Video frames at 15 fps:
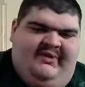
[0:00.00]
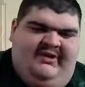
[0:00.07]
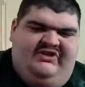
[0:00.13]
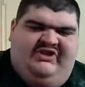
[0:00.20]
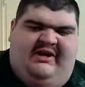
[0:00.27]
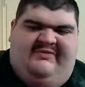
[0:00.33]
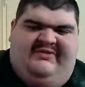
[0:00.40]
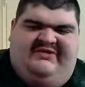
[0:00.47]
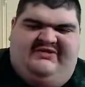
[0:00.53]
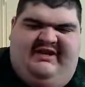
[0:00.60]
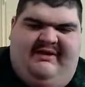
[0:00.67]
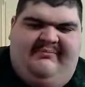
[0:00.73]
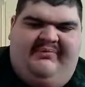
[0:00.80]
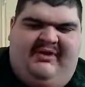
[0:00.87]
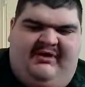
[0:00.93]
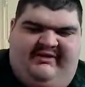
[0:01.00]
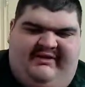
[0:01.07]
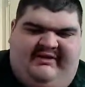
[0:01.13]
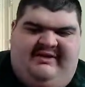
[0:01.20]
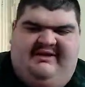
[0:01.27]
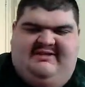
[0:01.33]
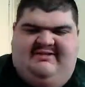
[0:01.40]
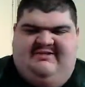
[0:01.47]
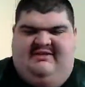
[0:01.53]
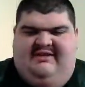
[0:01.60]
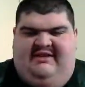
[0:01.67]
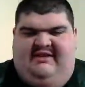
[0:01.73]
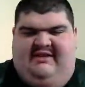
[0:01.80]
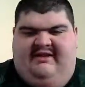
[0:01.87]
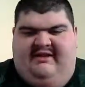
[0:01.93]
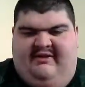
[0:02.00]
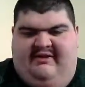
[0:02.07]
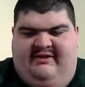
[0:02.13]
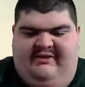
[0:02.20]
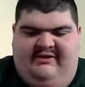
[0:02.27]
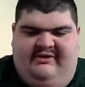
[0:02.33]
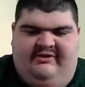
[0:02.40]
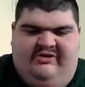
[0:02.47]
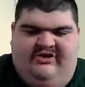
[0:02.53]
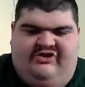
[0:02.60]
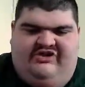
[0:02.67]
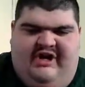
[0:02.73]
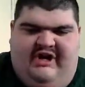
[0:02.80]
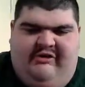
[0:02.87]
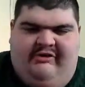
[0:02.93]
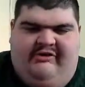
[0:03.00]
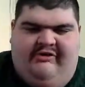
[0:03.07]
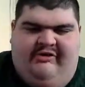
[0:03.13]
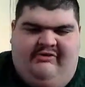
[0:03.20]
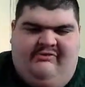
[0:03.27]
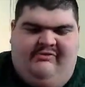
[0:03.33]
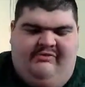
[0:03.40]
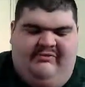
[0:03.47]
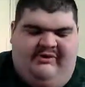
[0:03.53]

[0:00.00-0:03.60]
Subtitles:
champion CM Punk against Chris Jericho.